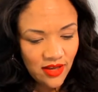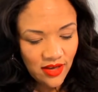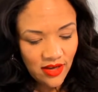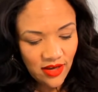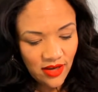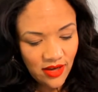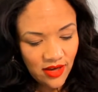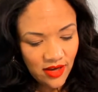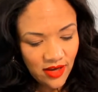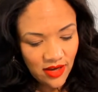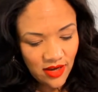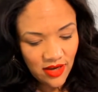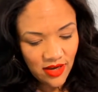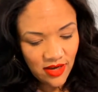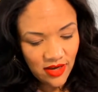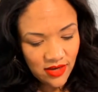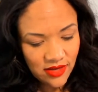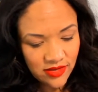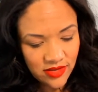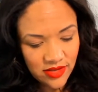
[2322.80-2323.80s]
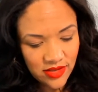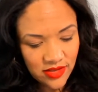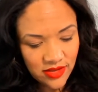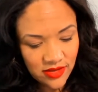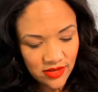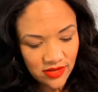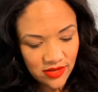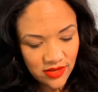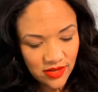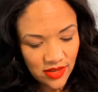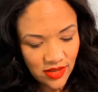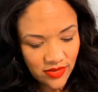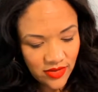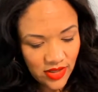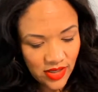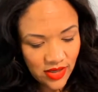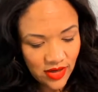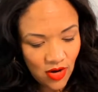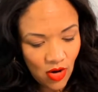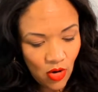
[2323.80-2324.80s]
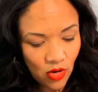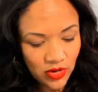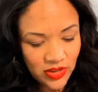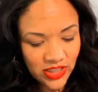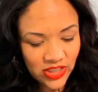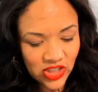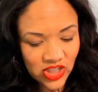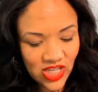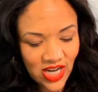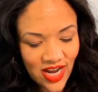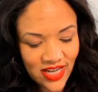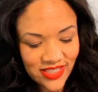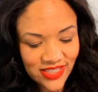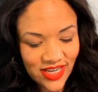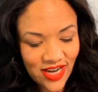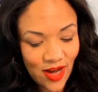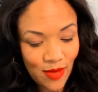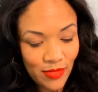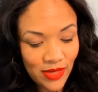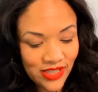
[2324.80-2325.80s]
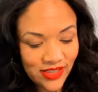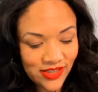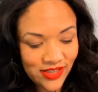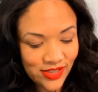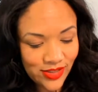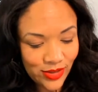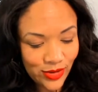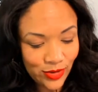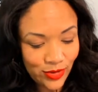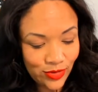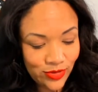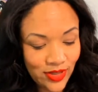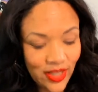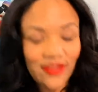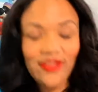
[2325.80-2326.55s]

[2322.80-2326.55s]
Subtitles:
And nothing. Holding shots coming soon.